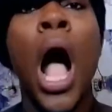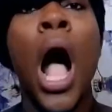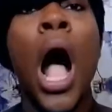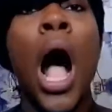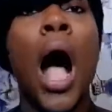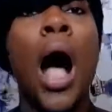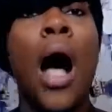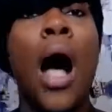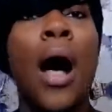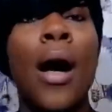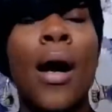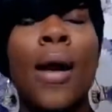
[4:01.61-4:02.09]

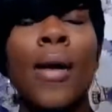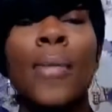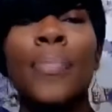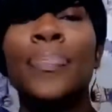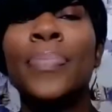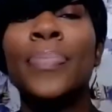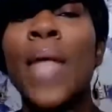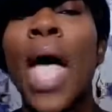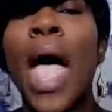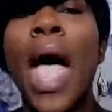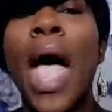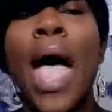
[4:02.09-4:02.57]
Yeah.
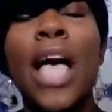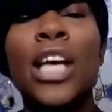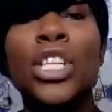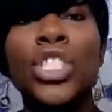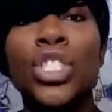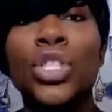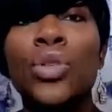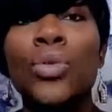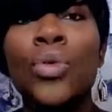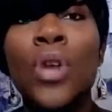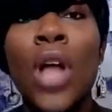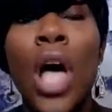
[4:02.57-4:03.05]

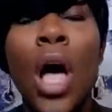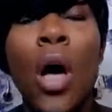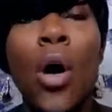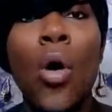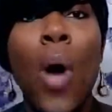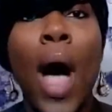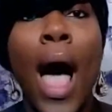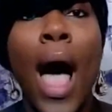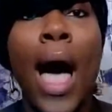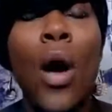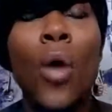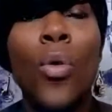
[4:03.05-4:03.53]
As you
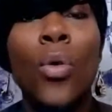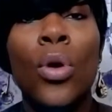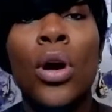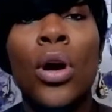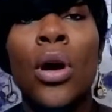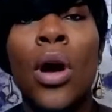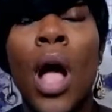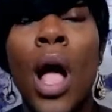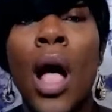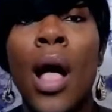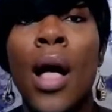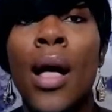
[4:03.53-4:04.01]
know,
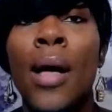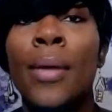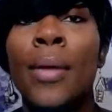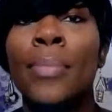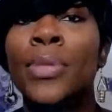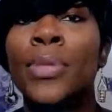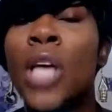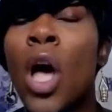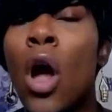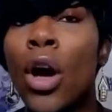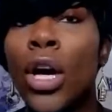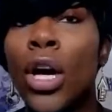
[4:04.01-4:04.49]

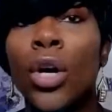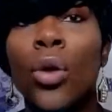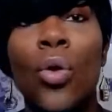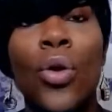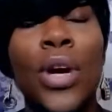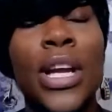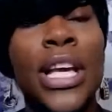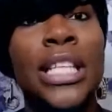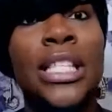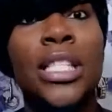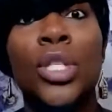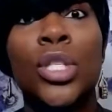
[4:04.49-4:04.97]
our target
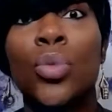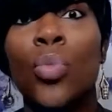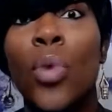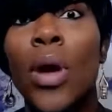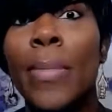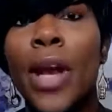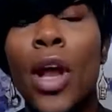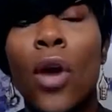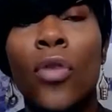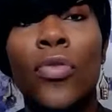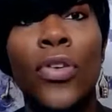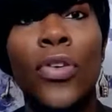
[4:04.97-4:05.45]
audience is
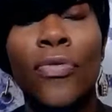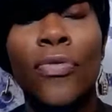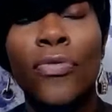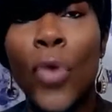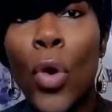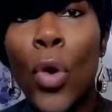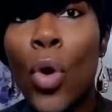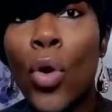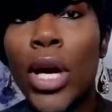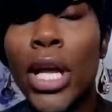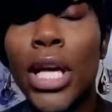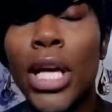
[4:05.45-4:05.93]
women over
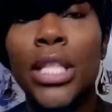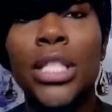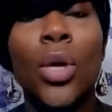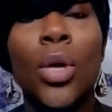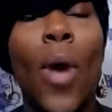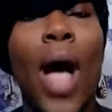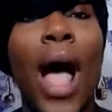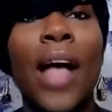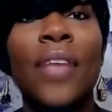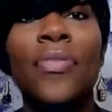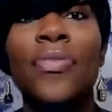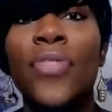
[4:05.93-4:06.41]
40. So
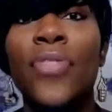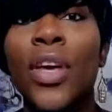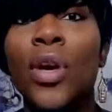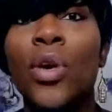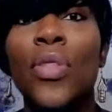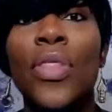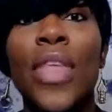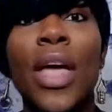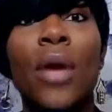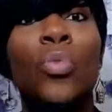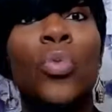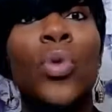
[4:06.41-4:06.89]
I
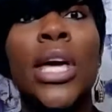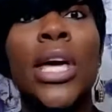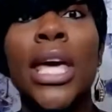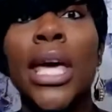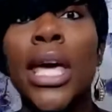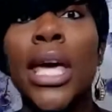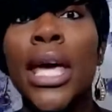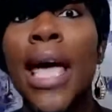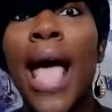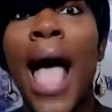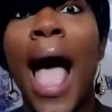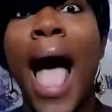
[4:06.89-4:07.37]
feel that
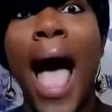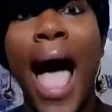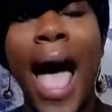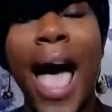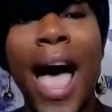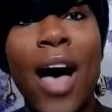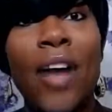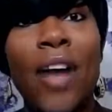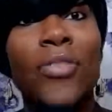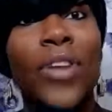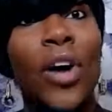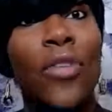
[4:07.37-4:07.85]
we
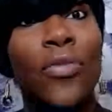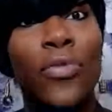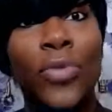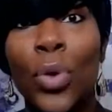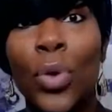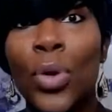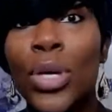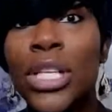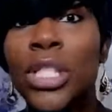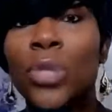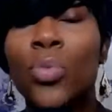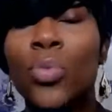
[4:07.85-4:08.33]
have a
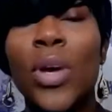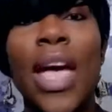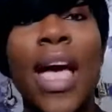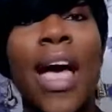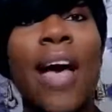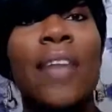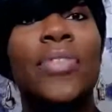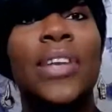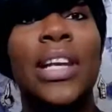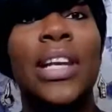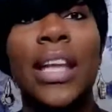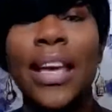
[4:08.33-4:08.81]
voice. We
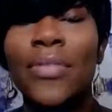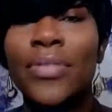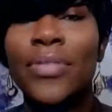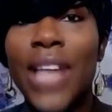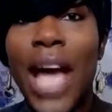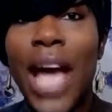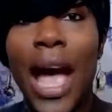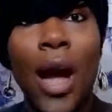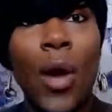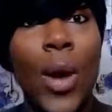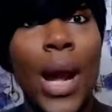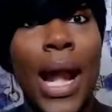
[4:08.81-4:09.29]
have lived
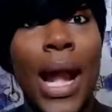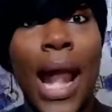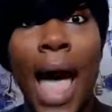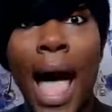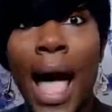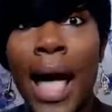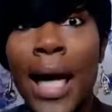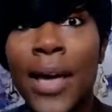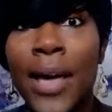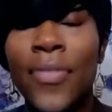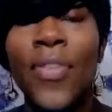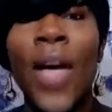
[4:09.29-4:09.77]
our
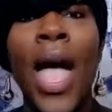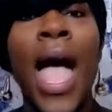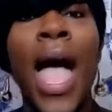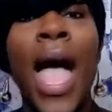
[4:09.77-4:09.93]
life.